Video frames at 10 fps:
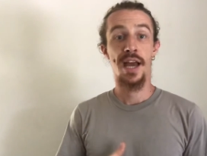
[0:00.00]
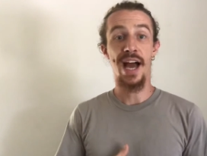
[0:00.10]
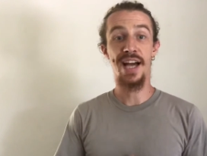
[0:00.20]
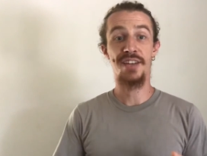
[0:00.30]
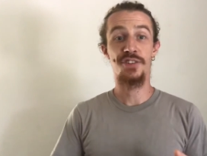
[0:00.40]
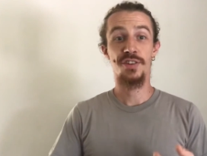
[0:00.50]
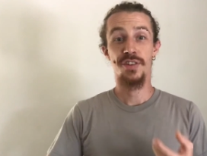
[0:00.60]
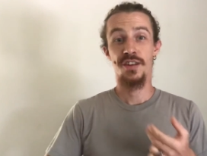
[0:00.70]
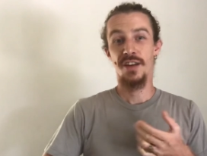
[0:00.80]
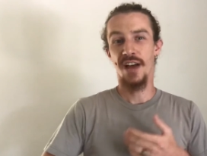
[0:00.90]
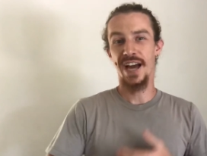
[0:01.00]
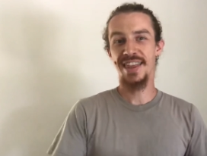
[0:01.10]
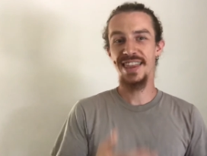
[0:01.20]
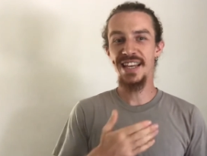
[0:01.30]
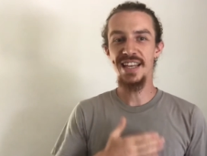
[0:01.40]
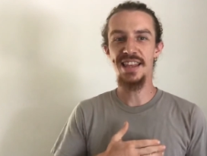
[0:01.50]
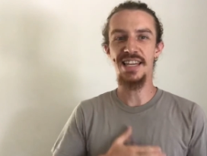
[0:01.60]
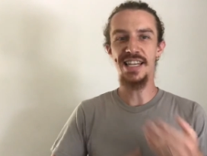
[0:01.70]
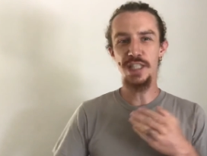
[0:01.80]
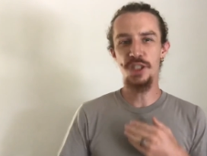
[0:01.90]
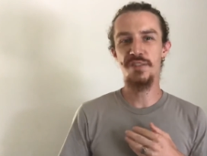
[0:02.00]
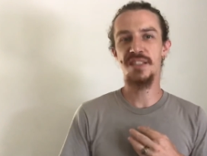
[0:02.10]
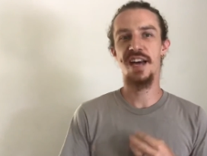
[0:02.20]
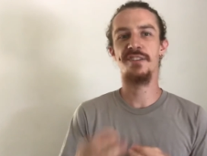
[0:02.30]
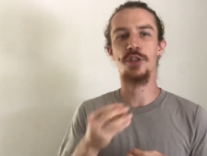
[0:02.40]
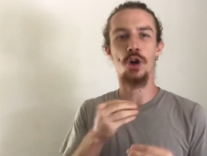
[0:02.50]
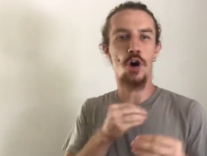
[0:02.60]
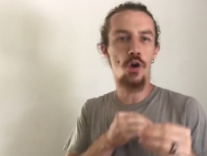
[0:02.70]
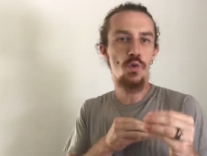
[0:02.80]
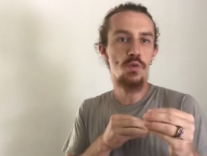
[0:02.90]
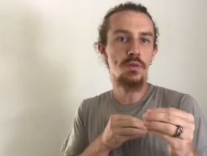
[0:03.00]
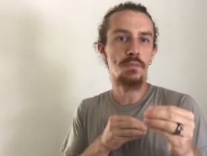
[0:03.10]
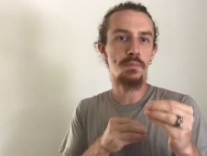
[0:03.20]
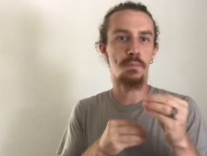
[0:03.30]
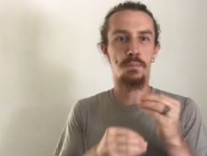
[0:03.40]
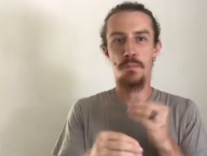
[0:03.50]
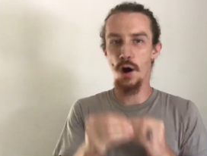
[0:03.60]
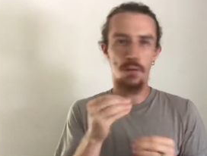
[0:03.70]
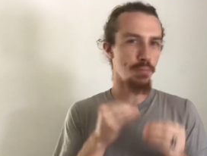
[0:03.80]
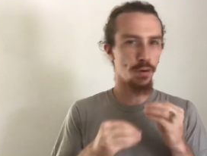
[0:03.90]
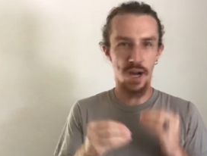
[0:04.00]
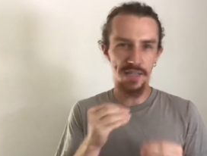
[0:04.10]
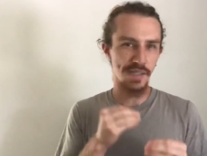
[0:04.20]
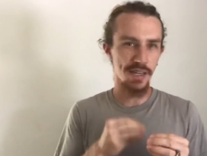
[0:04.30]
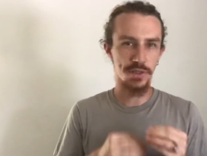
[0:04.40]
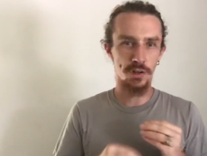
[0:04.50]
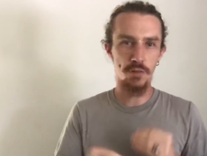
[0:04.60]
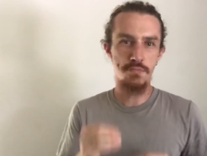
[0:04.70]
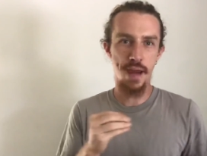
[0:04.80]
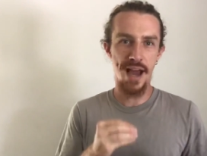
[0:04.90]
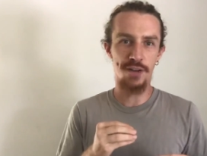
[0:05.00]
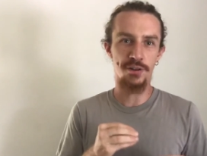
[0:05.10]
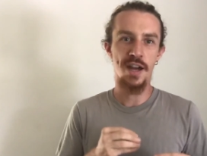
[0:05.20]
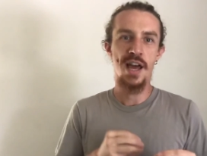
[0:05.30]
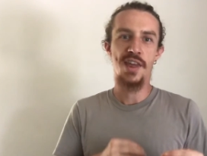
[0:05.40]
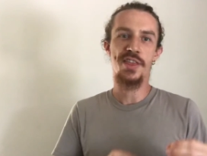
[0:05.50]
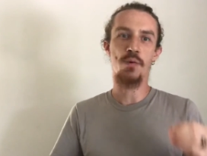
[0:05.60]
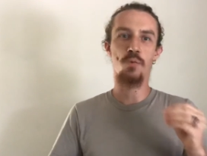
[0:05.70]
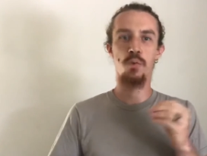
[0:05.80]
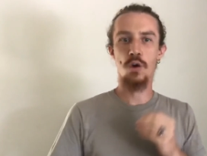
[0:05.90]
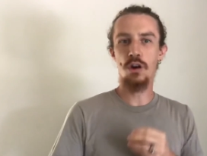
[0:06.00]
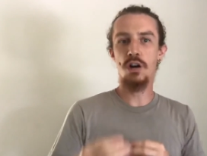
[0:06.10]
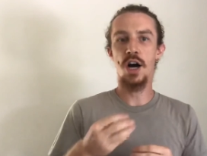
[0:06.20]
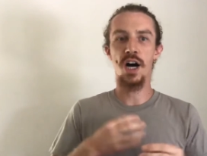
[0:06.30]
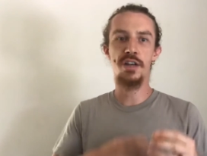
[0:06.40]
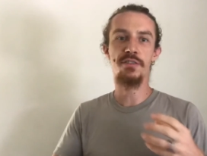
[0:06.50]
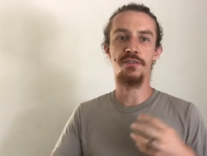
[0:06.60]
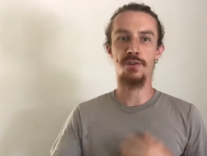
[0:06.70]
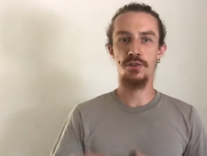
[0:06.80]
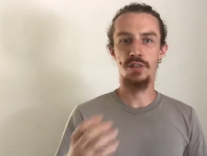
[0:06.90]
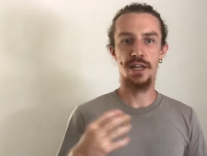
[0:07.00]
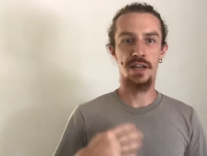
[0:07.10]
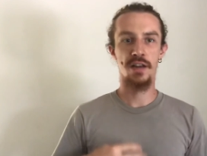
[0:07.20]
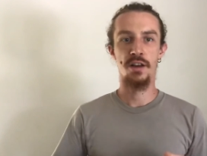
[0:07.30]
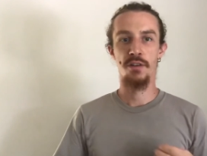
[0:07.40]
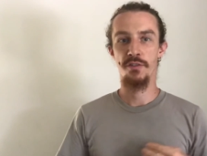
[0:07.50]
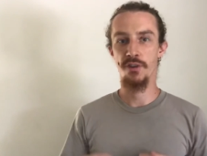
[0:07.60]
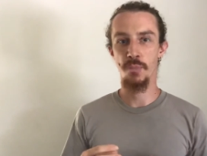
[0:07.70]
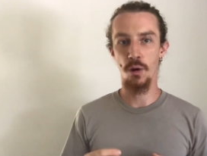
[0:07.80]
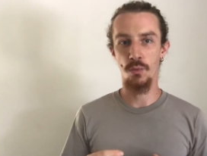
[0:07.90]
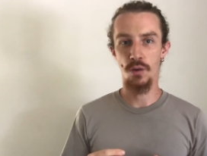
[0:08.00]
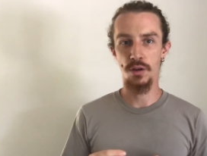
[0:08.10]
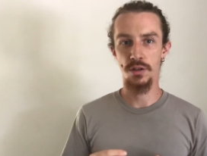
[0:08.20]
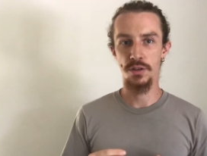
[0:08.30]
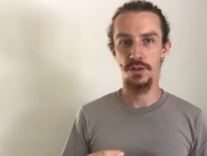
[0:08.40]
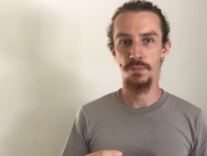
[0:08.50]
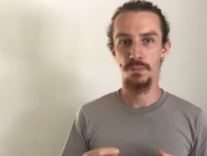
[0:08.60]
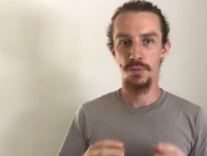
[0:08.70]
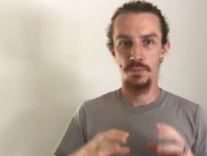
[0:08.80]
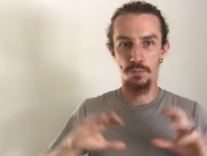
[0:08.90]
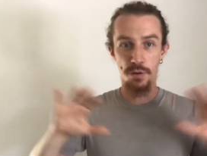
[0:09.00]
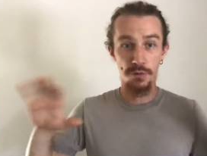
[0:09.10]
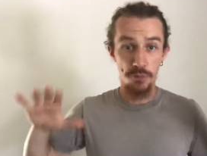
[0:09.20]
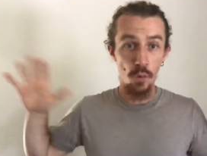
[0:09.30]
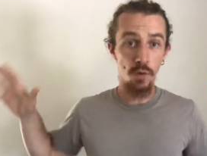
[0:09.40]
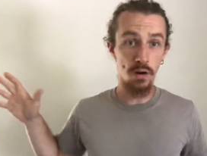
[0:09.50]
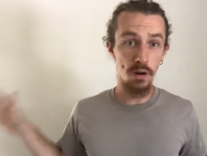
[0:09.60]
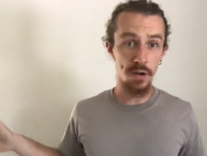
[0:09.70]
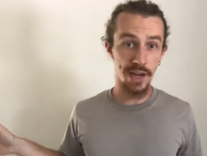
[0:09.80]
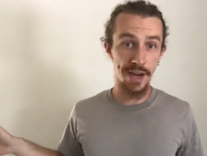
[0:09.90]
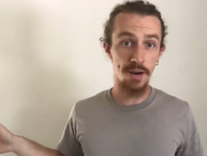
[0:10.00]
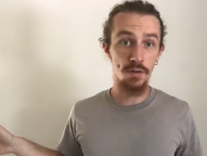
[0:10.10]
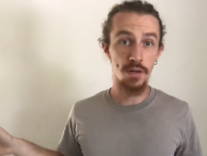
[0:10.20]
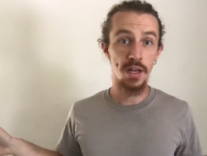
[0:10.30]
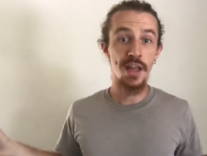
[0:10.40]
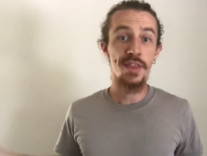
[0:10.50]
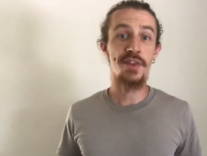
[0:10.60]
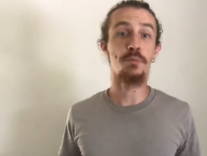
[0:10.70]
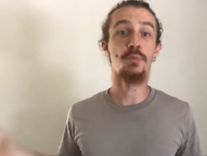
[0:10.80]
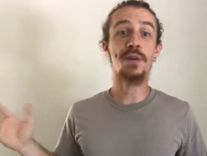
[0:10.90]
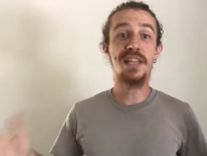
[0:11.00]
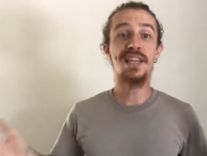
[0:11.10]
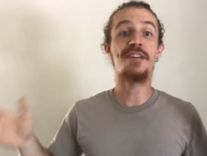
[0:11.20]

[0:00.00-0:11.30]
And I think that each of us has our own process, our own pattern that we're unfurling from our world before now that really